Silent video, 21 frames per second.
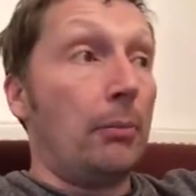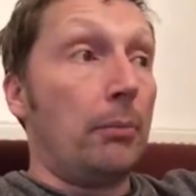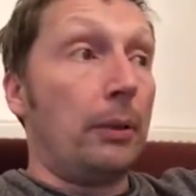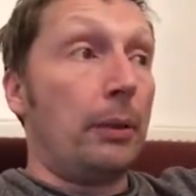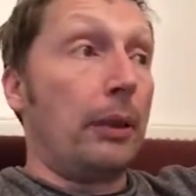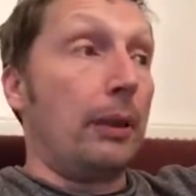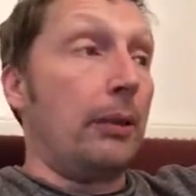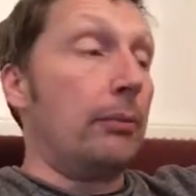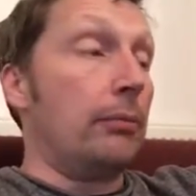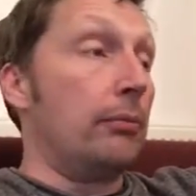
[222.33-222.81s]

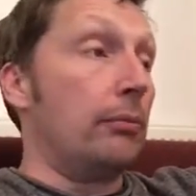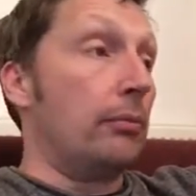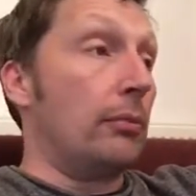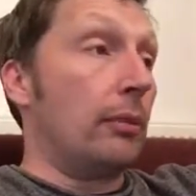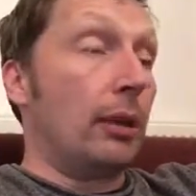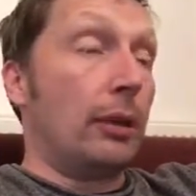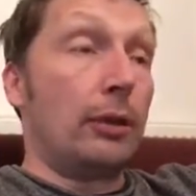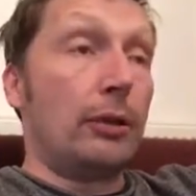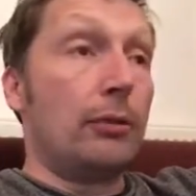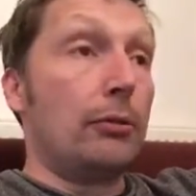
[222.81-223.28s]
But
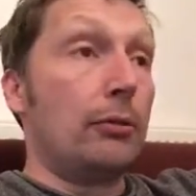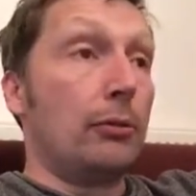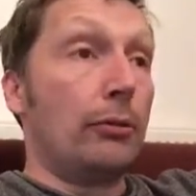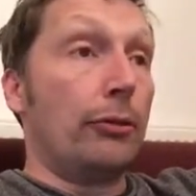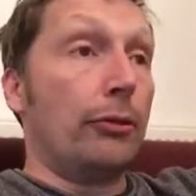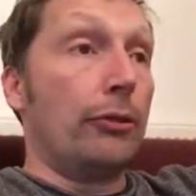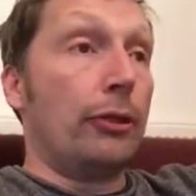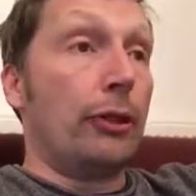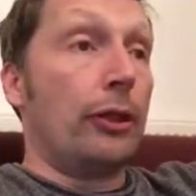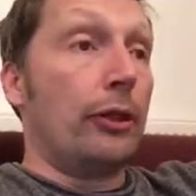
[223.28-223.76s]
a
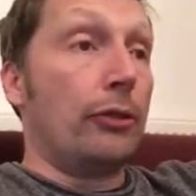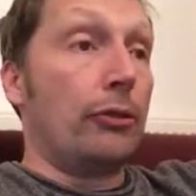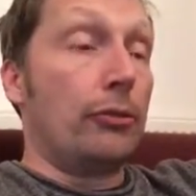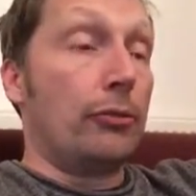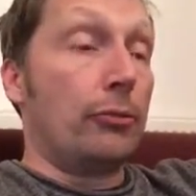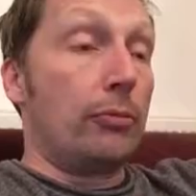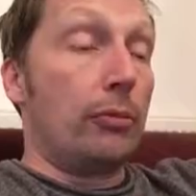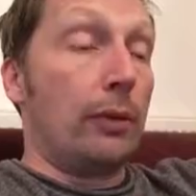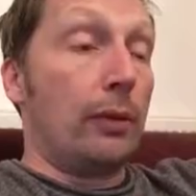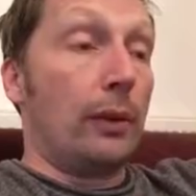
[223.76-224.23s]
Google
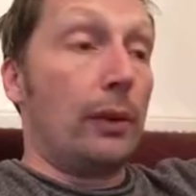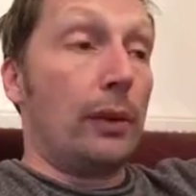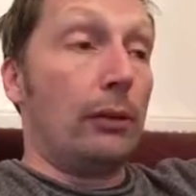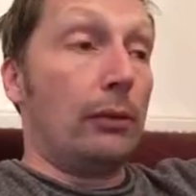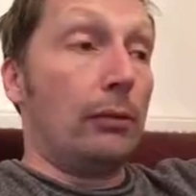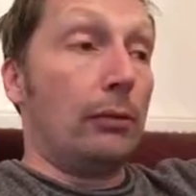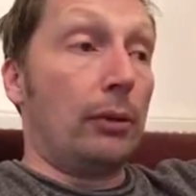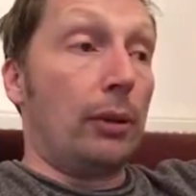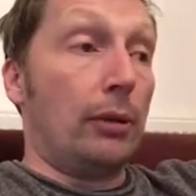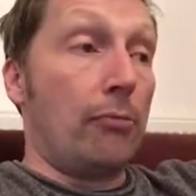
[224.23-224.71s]
search
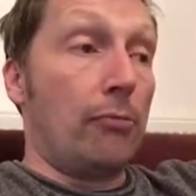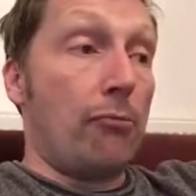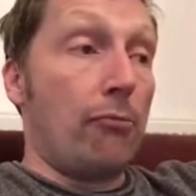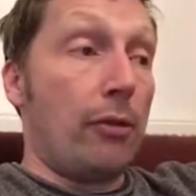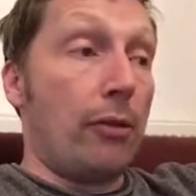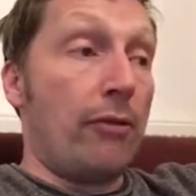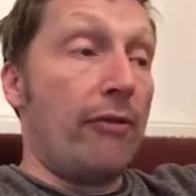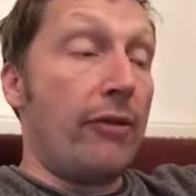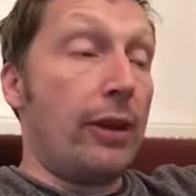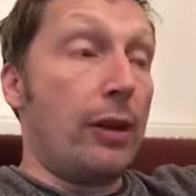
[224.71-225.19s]
will
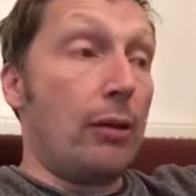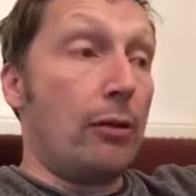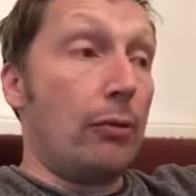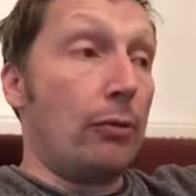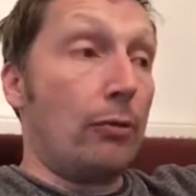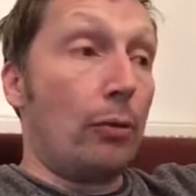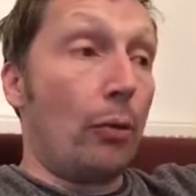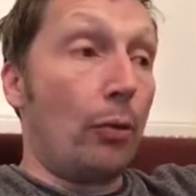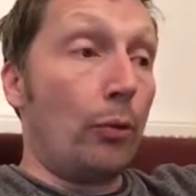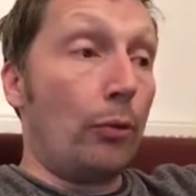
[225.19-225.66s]

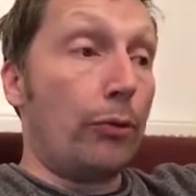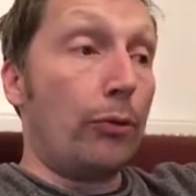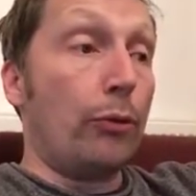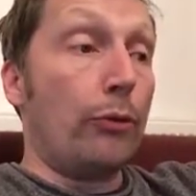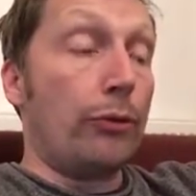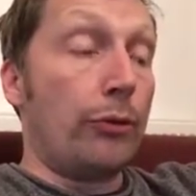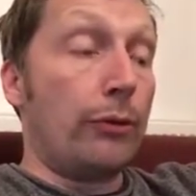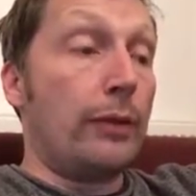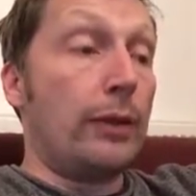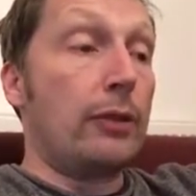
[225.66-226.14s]
reveal all
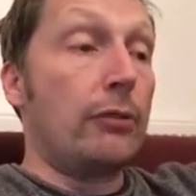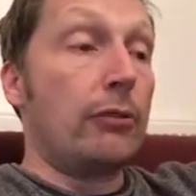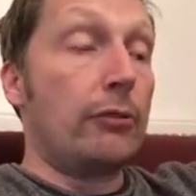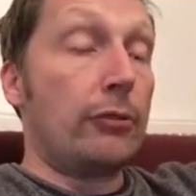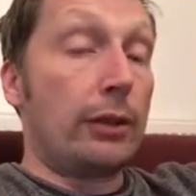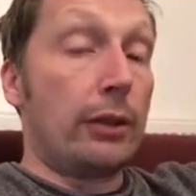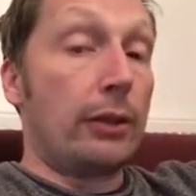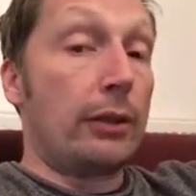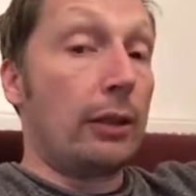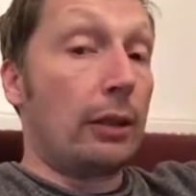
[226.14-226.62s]
sorts of
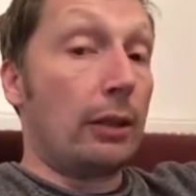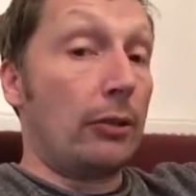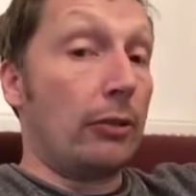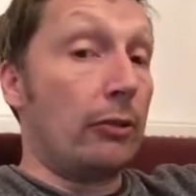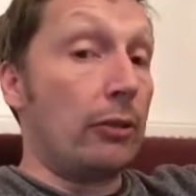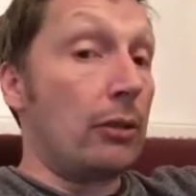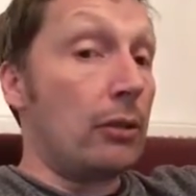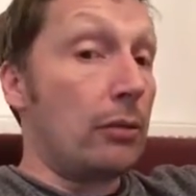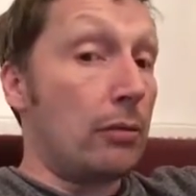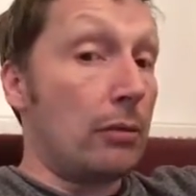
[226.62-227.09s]
interesting
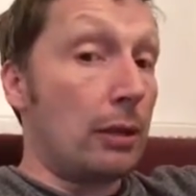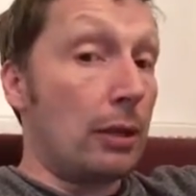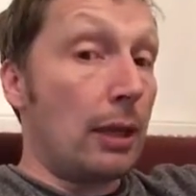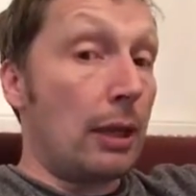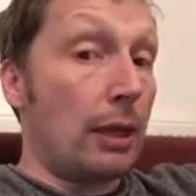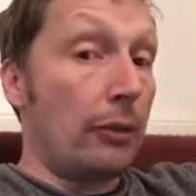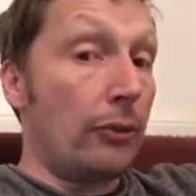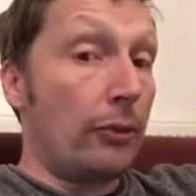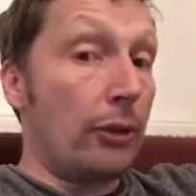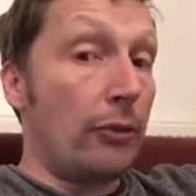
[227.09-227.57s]
things that you can
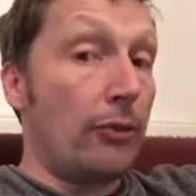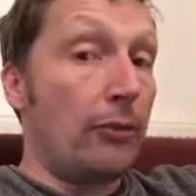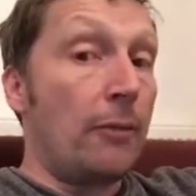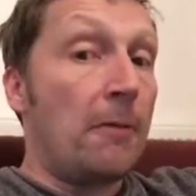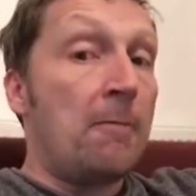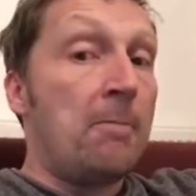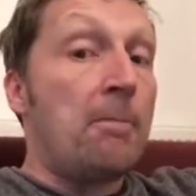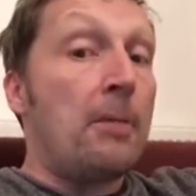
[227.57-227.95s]
access.